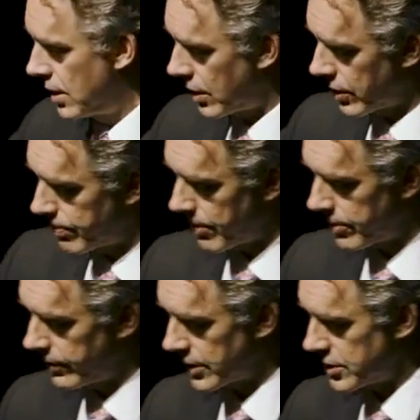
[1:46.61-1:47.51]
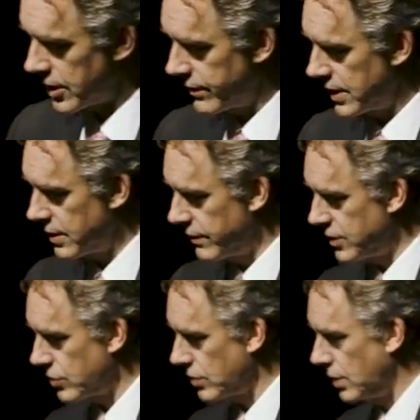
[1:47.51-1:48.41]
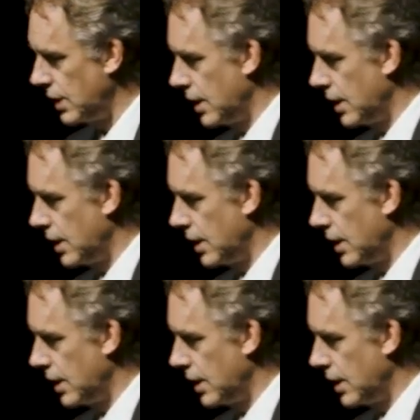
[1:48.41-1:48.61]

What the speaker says: on the proper functioning of the individual,